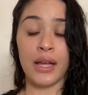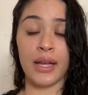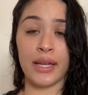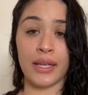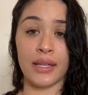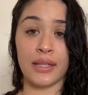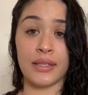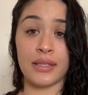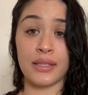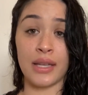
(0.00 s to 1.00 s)

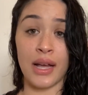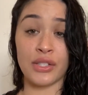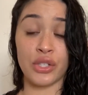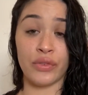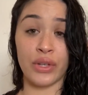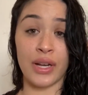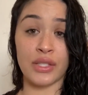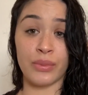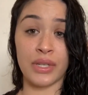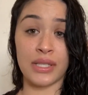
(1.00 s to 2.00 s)
And yeah, so if you
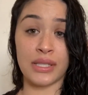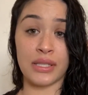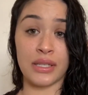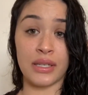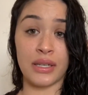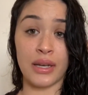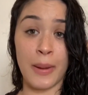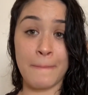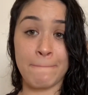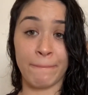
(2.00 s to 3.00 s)
guys want to see
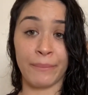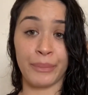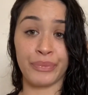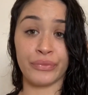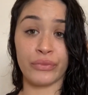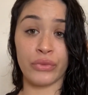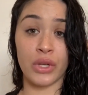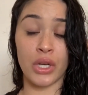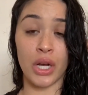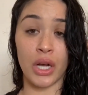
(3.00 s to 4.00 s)

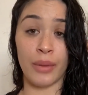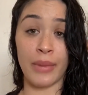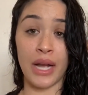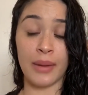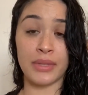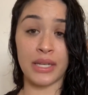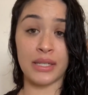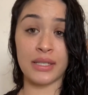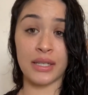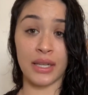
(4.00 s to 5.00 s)
my updated
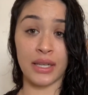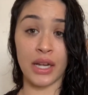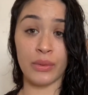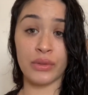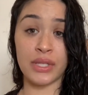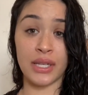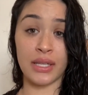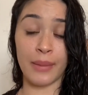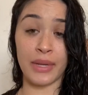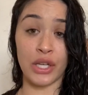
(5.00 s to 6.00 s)
skincare routine,
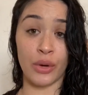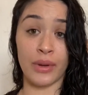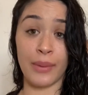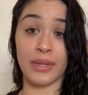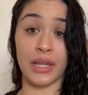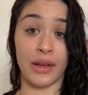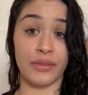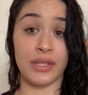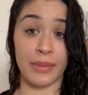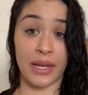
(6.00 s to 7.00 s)
let me know and I would love
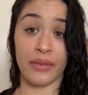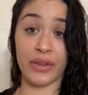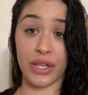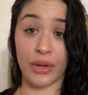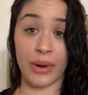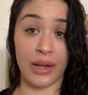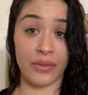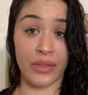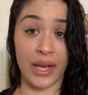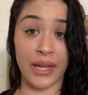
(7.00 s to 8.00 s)
to make a video out
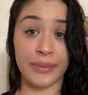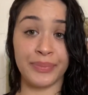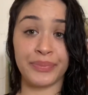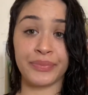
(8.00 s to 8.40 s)
of that.